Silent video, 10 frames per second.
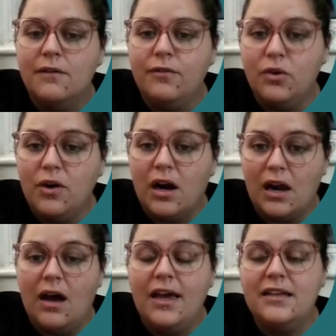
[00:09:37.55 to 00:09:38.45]
for our
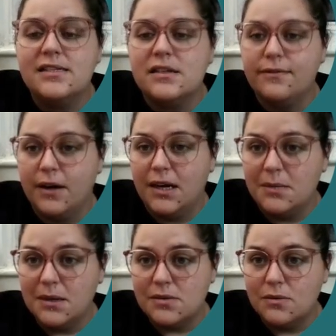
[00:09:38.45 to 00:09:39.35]
clients to find
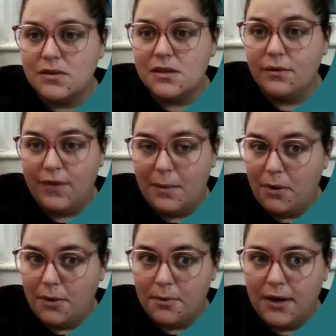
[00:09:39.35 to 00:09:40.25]
muzzles that fit
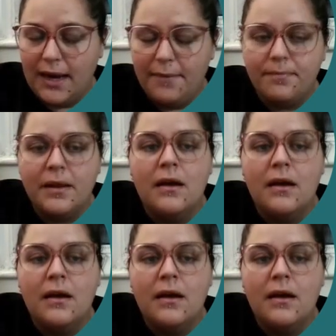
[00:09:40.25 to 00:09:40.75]
appropriately.